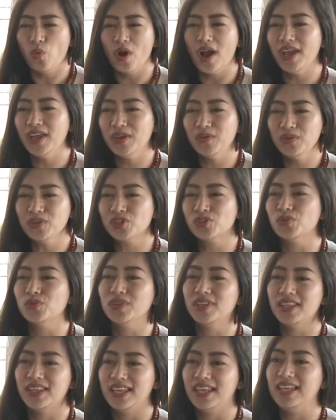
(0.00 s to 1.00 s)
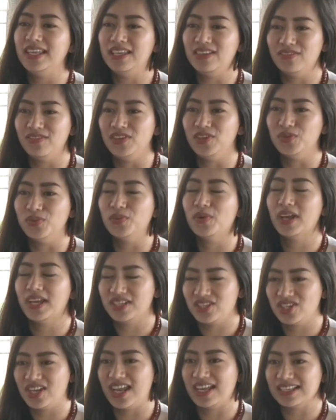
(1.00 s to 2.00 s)
why should they give you
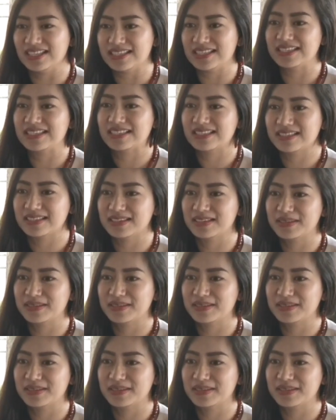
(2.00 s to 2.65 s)
a chance?